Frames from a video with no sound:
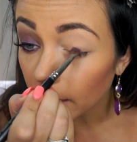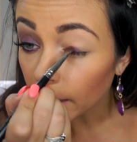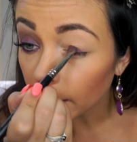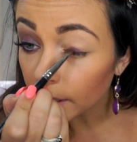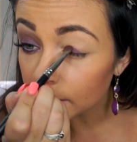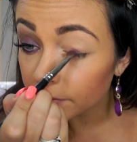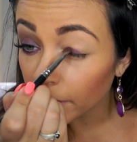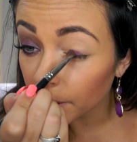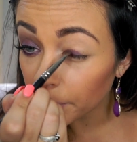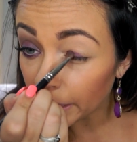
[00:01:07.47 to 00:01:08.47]
And it's
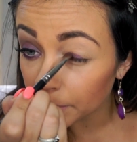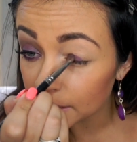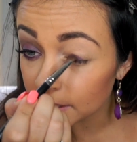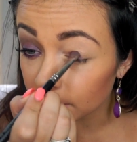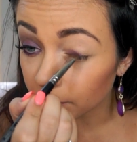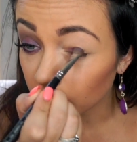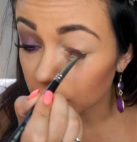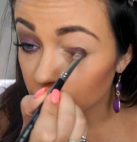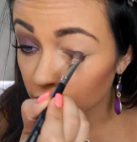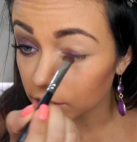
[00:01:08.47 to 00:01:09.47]
very pigmented for
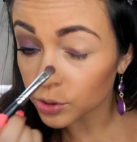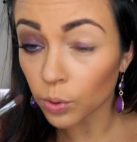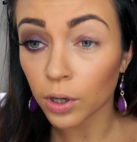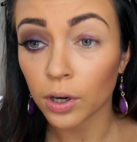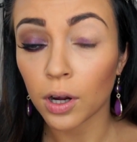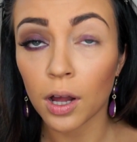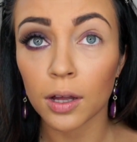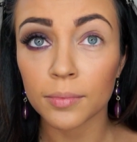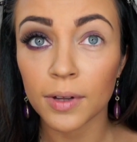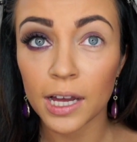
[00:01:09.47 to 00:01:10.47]
a drugstore
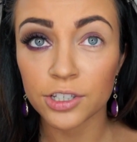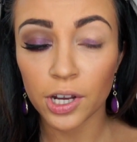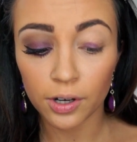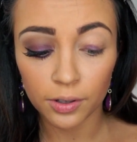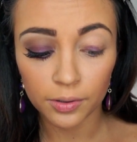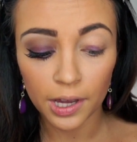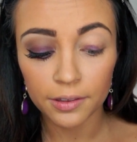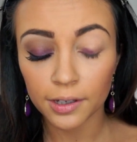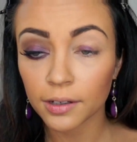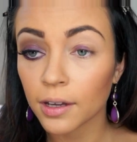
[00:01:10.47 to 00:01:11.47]
um, eyeshadow, I
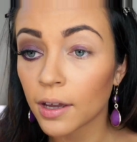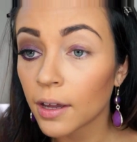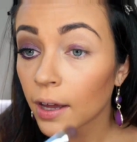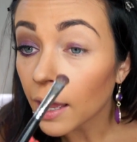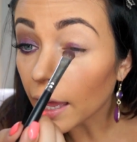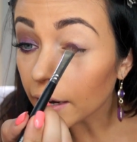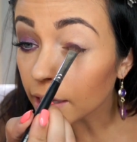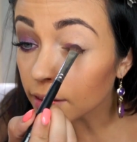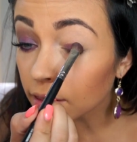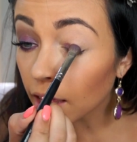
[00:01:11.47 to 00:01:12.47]
think. And
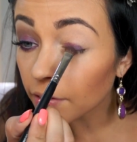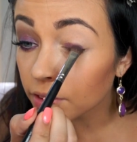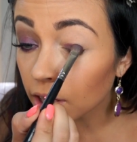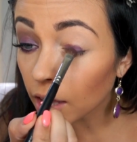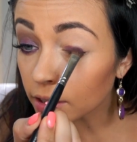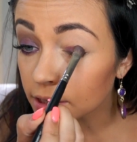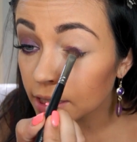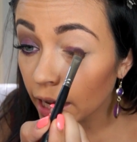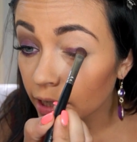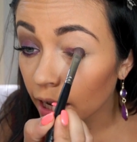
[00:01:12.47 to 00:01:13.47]
I love the color. It
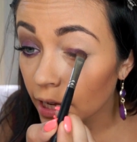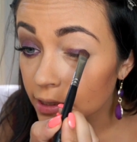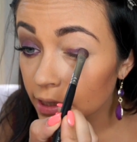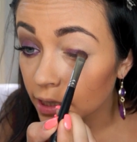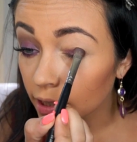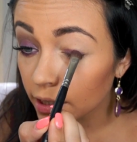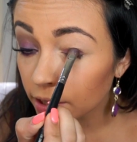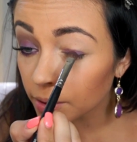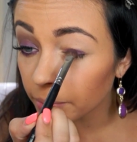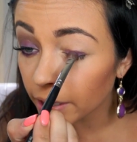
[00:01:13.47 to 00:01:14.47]
kind of has like a
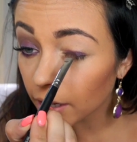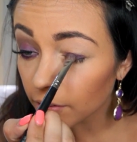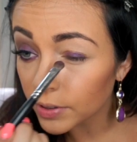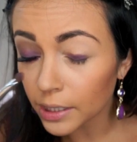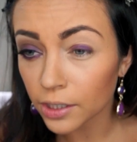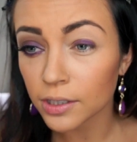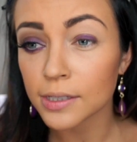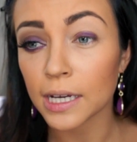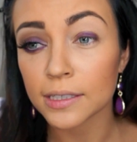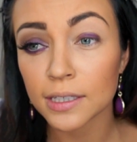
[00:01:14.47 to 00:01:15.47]
little bit of an
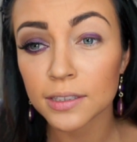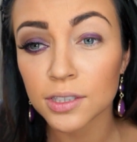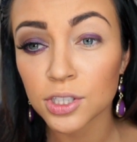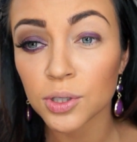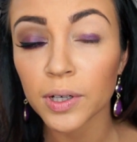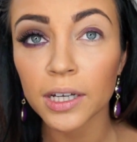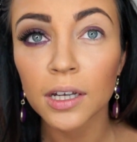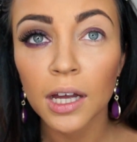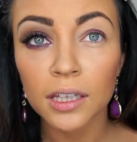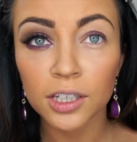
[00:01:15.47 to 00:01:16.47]
iridescence to it,
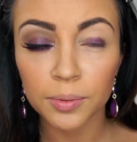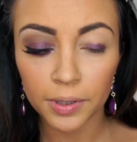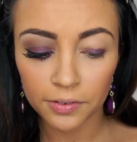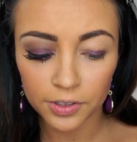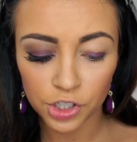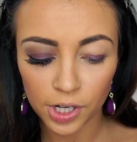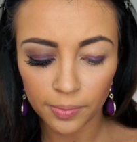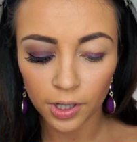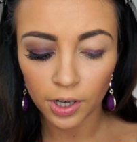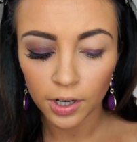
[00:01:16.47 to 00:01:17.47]
a little bit of a
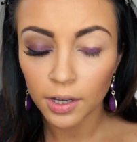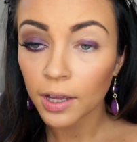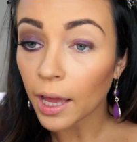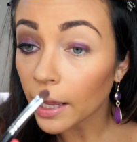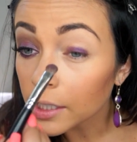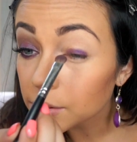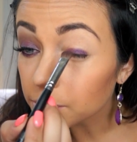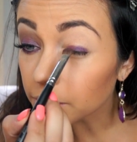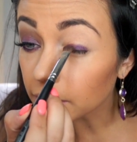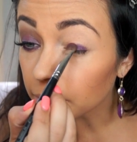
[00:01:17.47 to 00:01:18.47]
shimmer, and it's
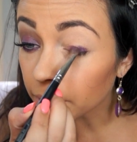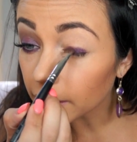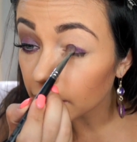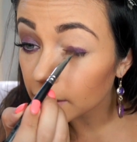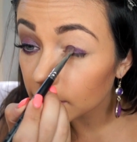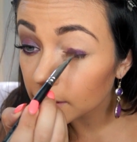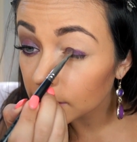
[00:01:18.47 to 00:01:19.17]
really pretty.